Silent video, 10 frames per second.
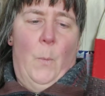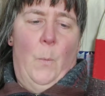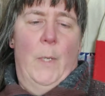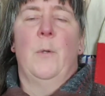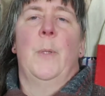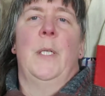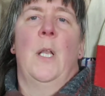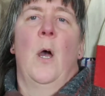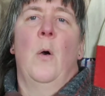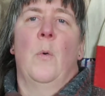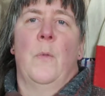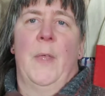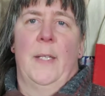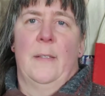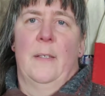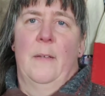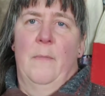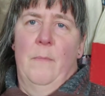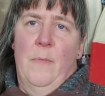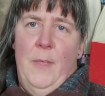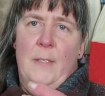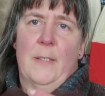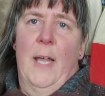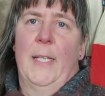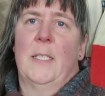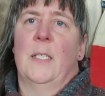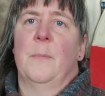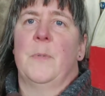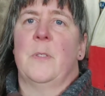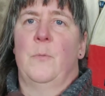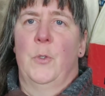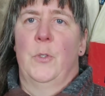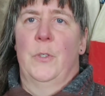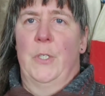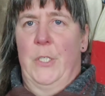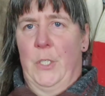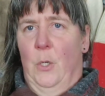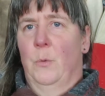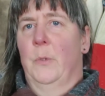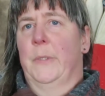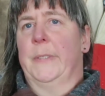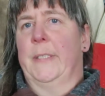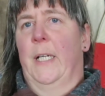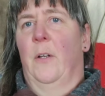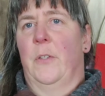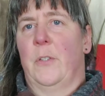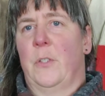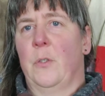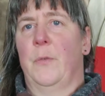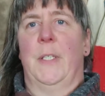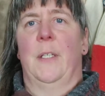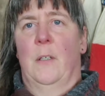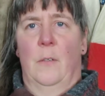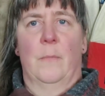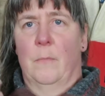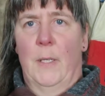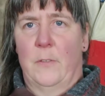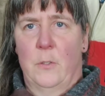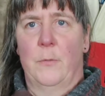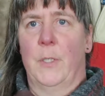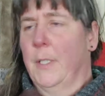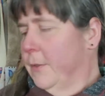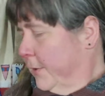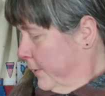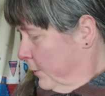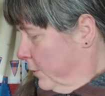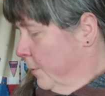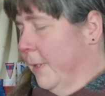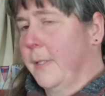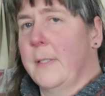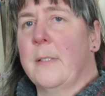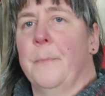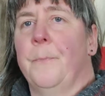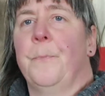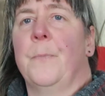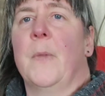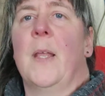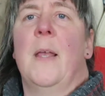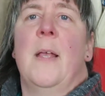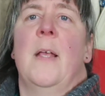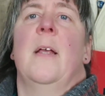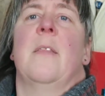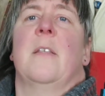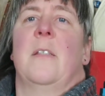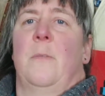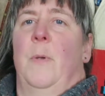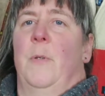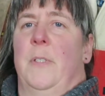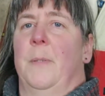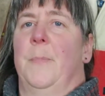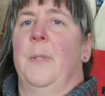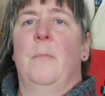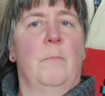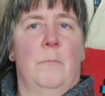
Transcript: Where do we know that these items were sold on souvenirs to tourists? This is very simple.